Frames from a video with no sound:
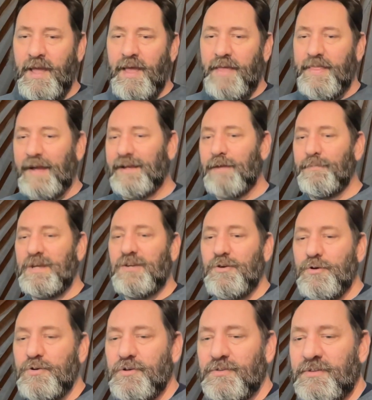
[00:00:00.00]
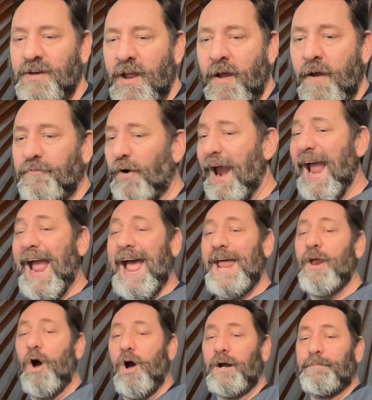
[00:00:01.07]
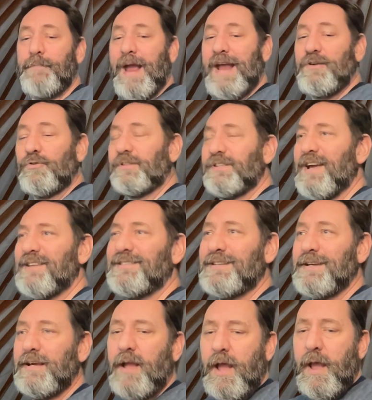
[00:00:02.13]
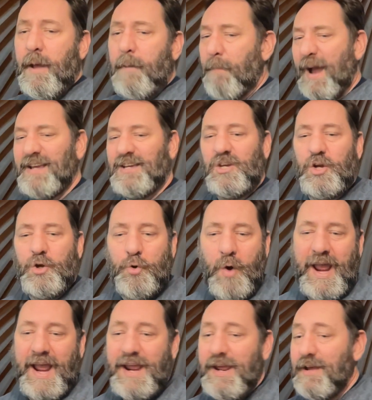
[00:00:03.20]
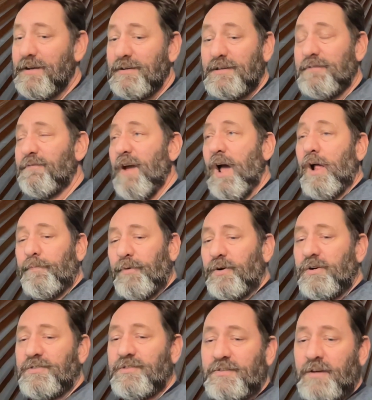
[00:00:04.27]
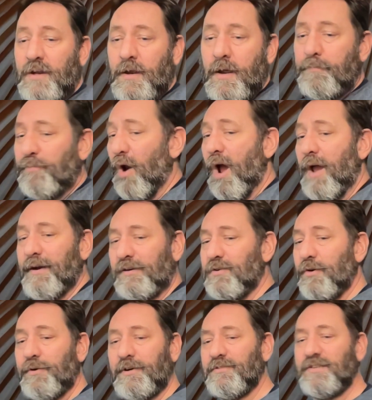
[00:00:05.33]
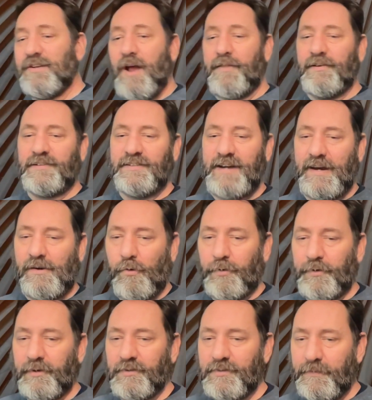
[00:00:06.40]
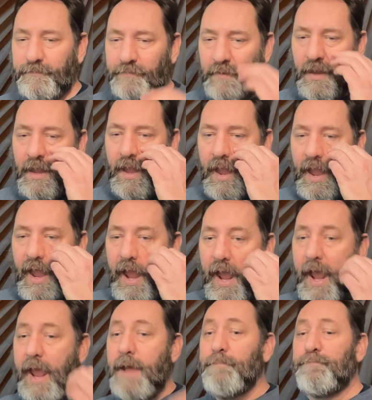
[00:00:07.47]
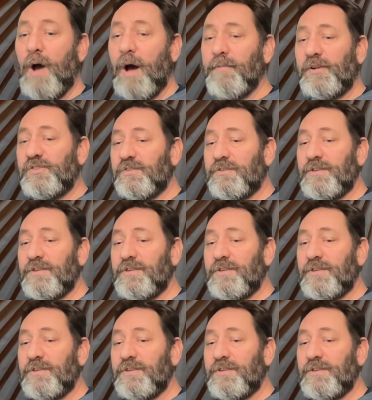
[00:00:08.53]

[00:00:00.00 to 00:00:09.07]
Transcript: that can be used for ad hoc manual testing by QA, developers, product owners, and other stakeholders. It publishes